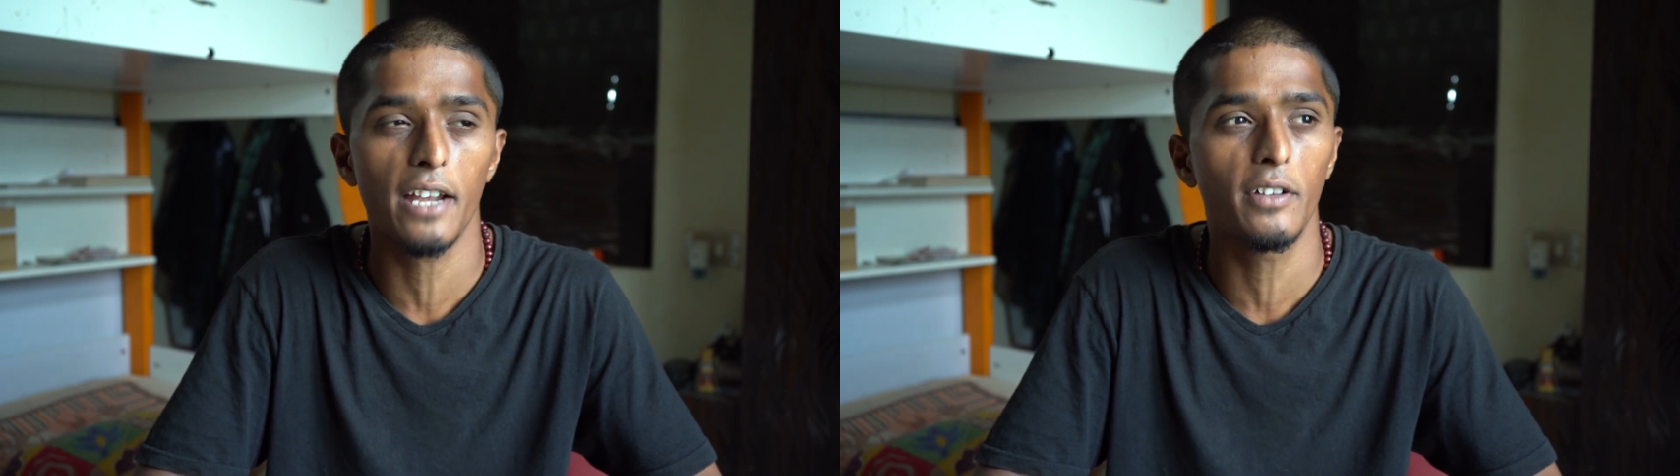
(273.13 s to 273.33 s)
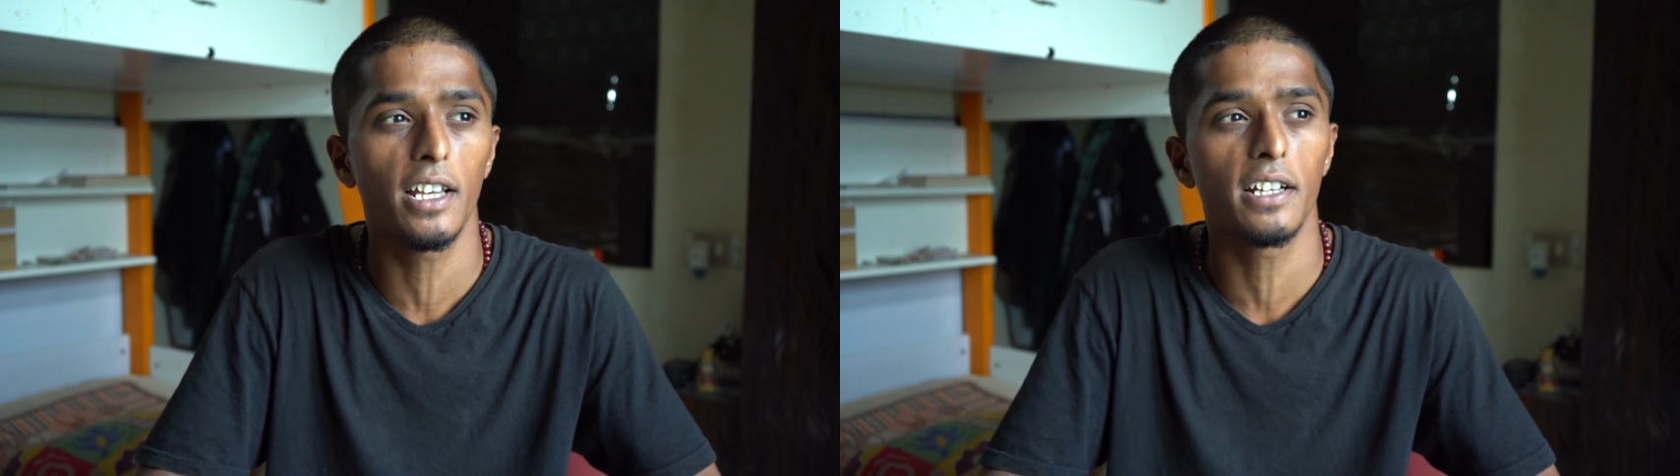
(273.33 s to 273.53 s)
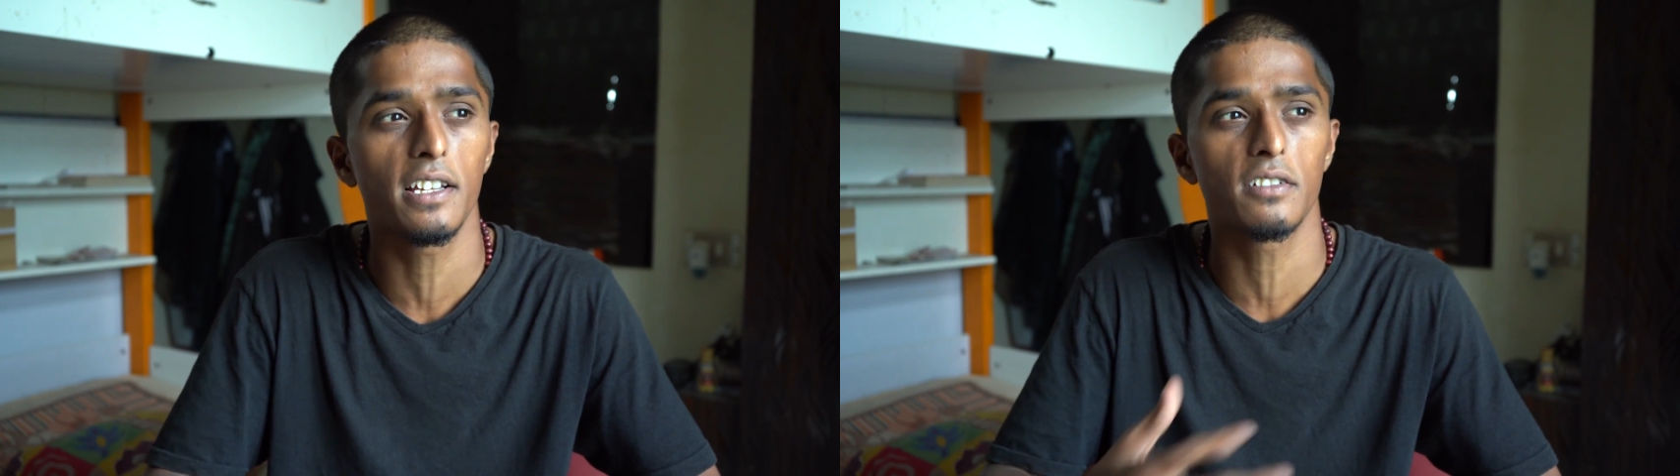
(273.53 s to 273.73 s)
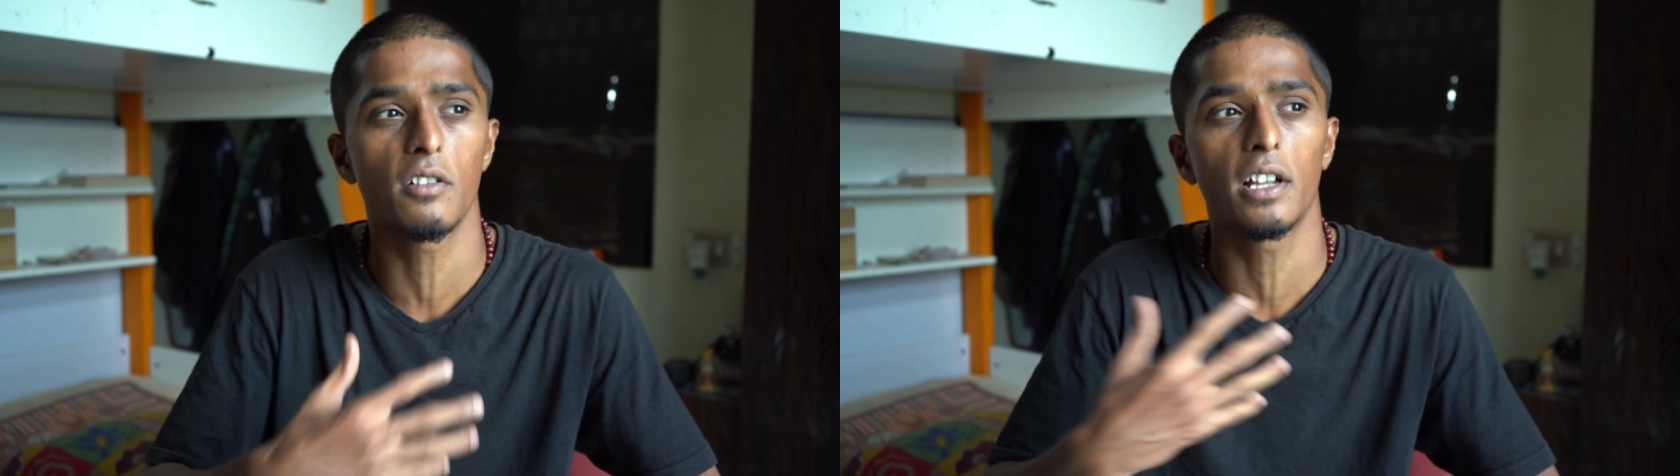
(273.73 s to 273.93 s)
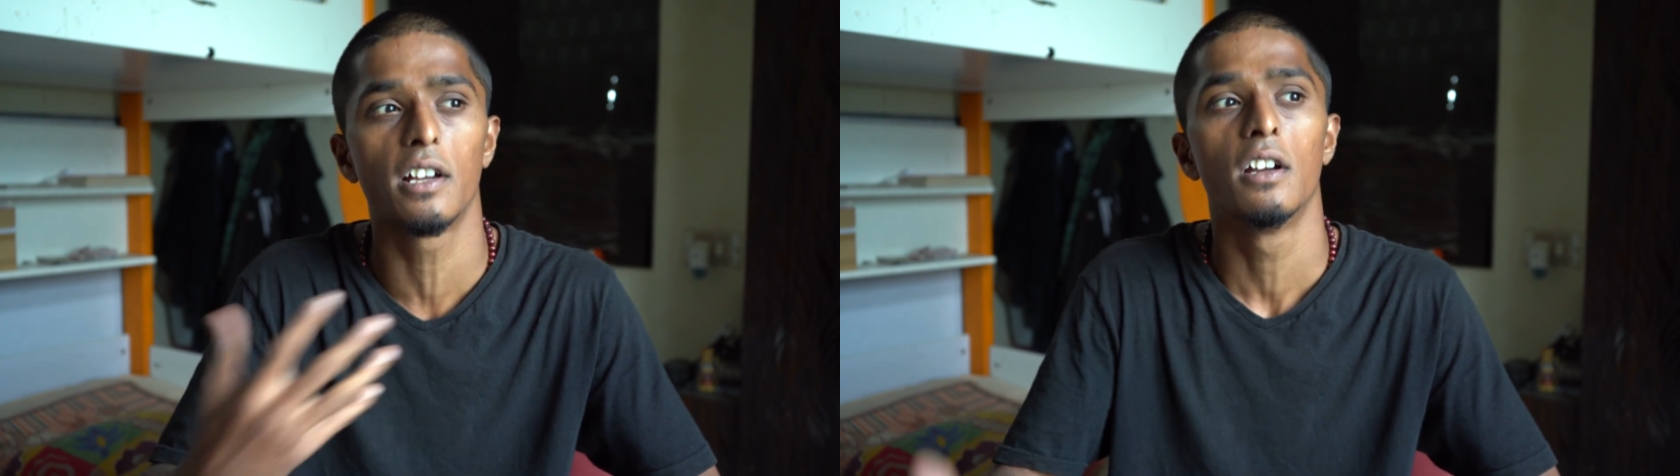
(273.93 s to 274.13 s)
I feel it is
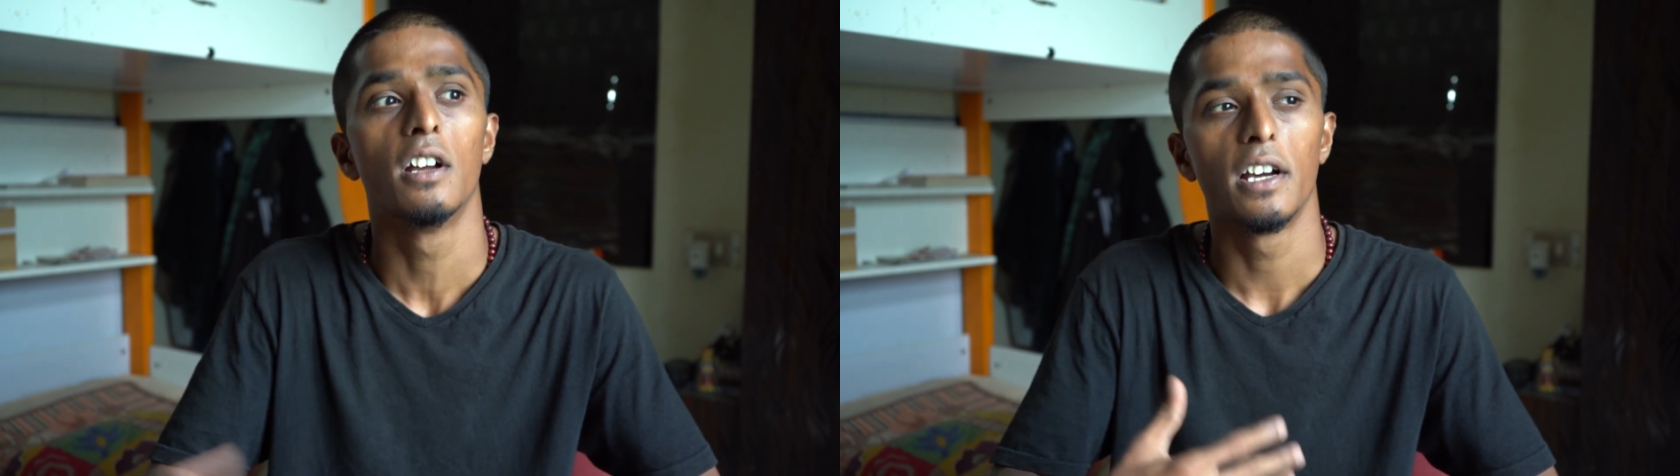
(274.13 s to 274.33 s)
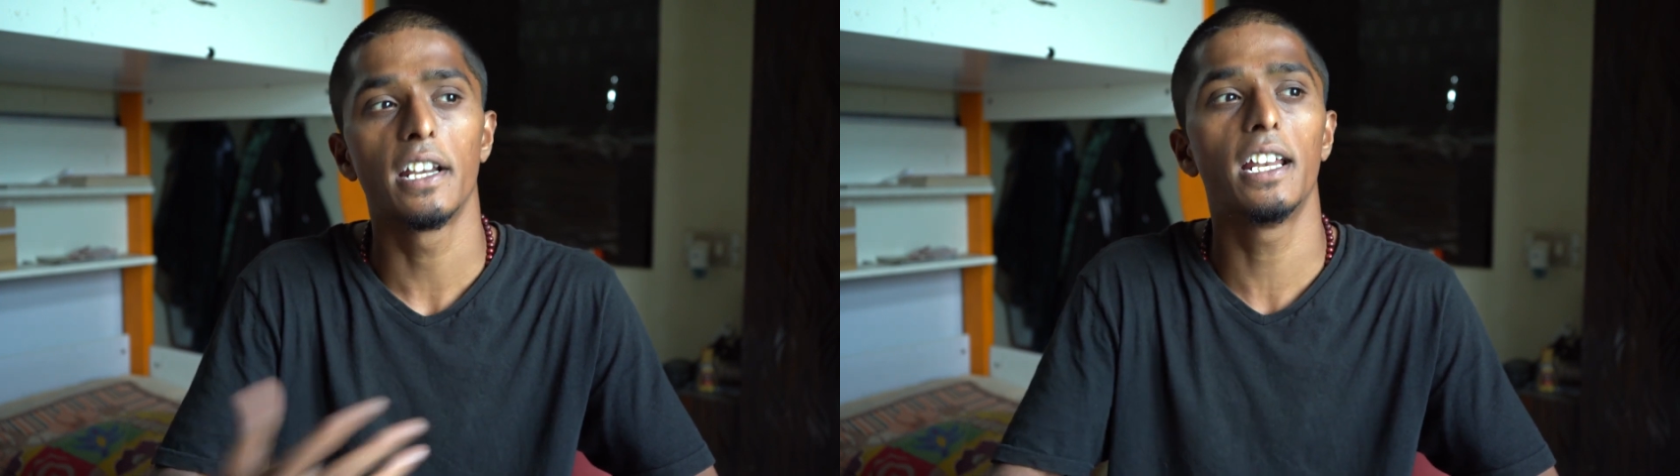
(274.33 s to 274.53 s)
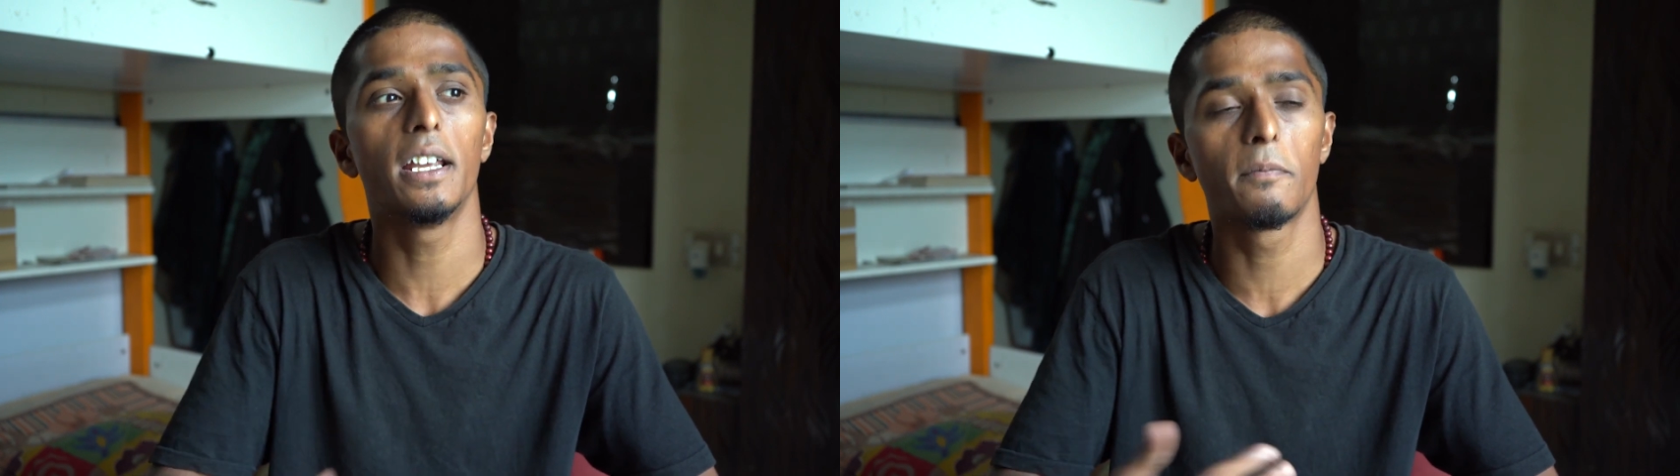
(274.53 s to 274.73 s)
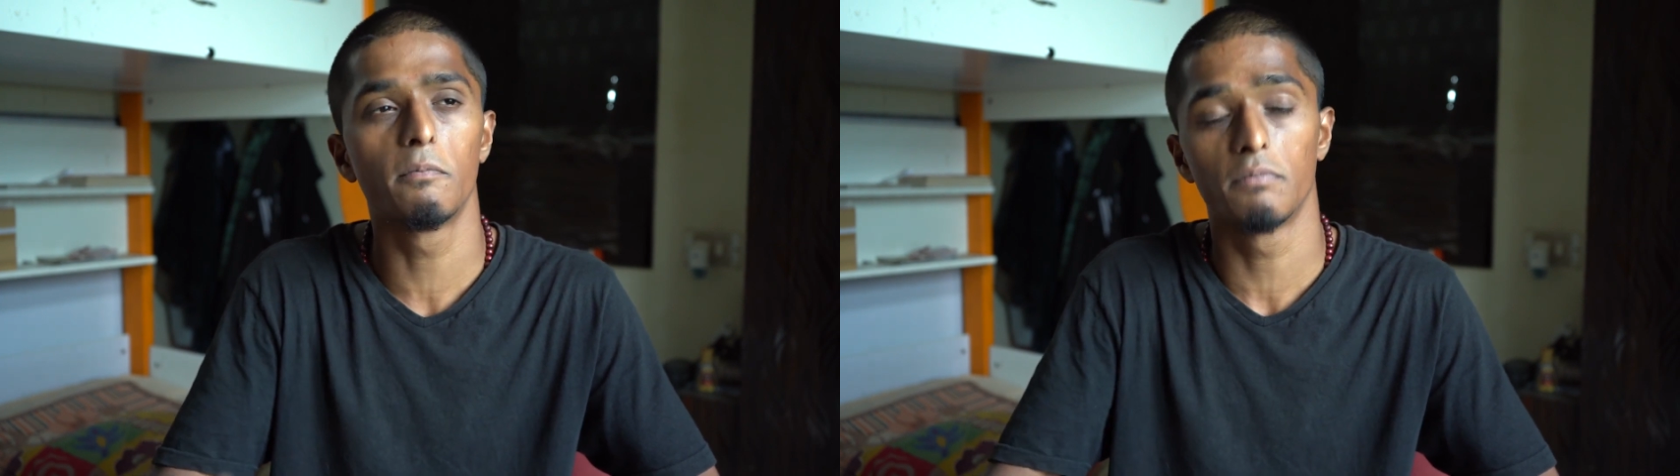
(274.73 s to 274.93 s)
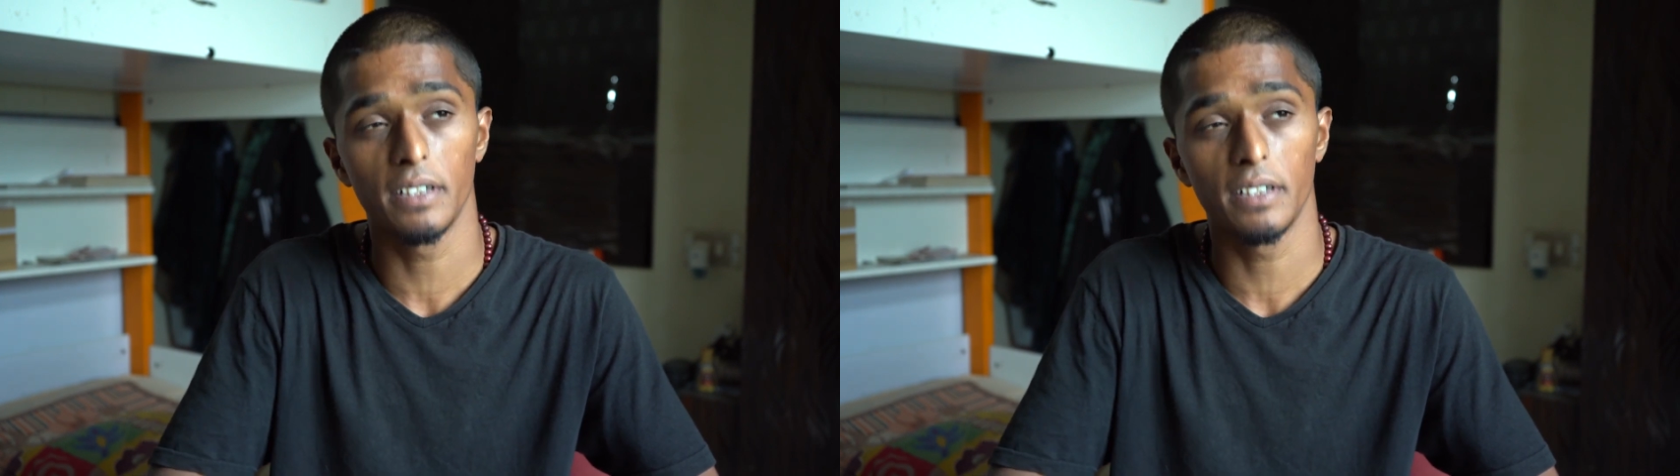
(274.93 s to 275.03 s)
gonna really